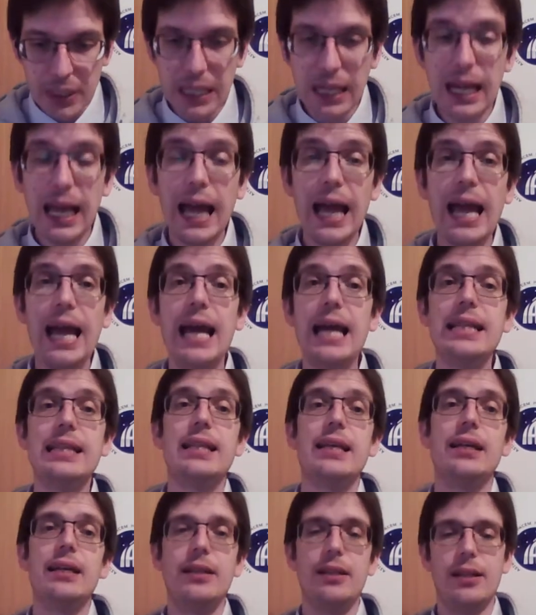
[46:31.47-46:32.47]
And
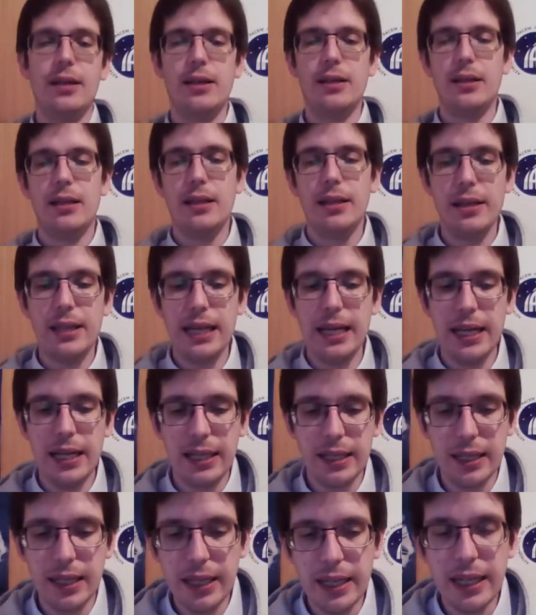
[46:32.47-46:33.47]

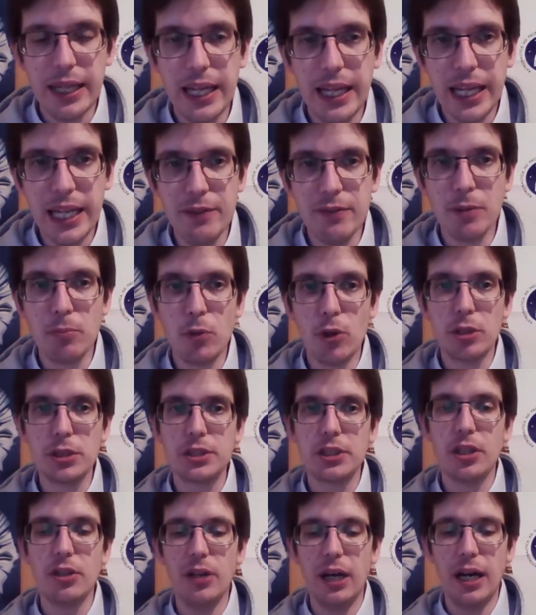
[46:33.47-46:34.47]
then even more
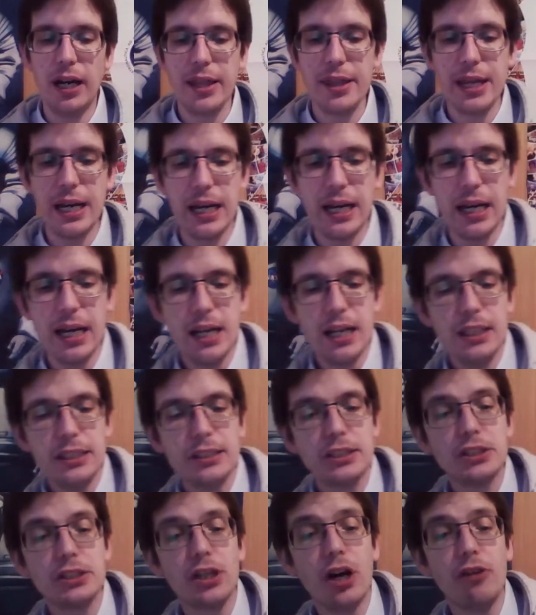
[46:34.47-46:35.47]
so other
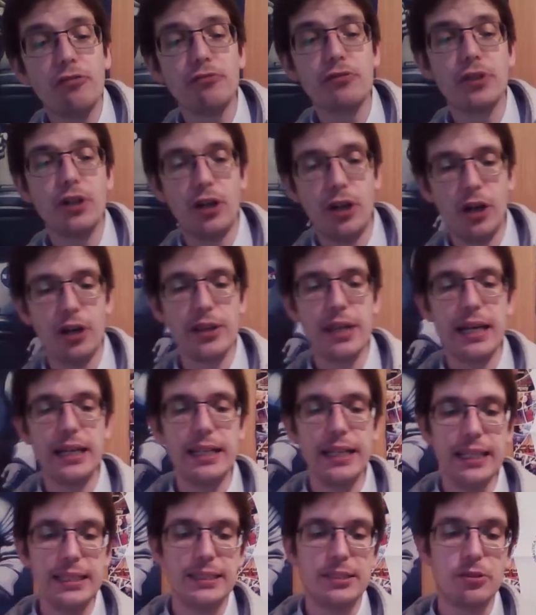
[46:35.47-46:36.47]
soft law than
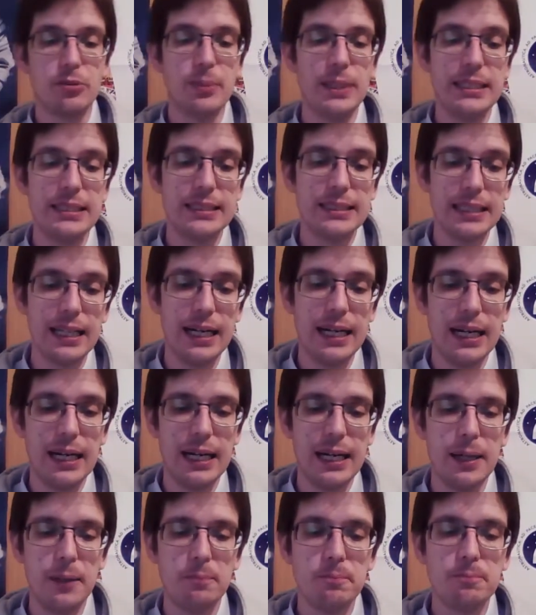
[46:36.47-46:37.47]
instruments that